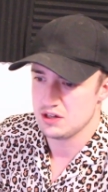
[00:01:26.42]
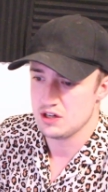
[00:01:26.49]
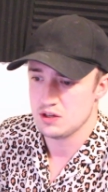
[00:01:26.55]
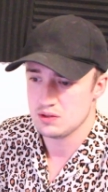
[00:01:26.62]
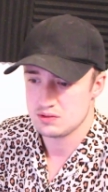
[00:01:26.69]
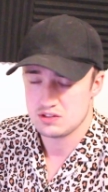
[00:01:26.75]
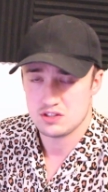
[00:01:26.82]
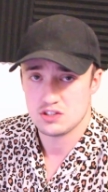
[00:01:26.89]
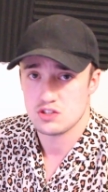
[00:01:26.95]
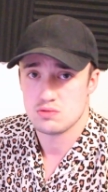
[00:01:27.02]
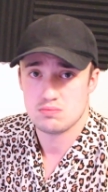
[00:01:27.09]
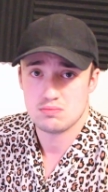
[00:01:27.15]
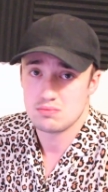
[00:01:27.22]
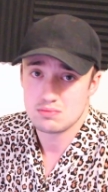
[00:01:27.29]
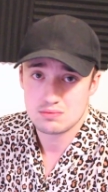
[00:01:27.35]
don't know, to...
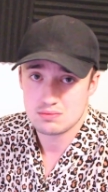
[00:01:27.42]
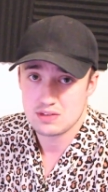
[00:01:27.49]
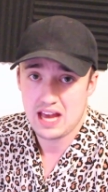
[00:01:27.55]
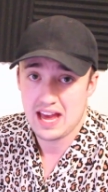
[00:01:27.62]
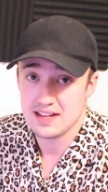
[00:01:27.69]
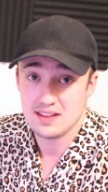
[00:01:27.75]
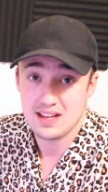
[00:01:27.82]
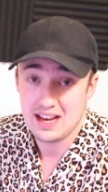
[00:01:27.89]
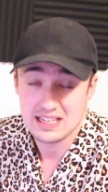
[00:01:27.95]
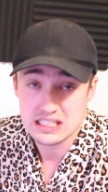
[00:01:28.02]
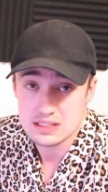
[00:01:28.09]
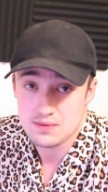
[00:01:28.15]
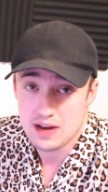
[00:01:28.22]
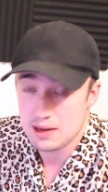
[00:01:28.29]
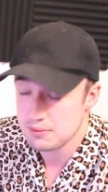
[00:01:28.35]
and the
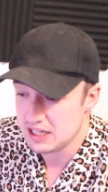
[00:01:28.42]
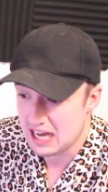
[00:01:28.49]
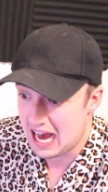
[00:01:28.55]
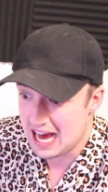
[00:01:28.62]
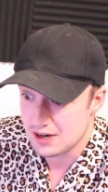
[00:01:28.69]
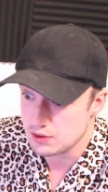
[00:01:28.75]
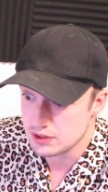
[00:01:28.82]
Ace family, I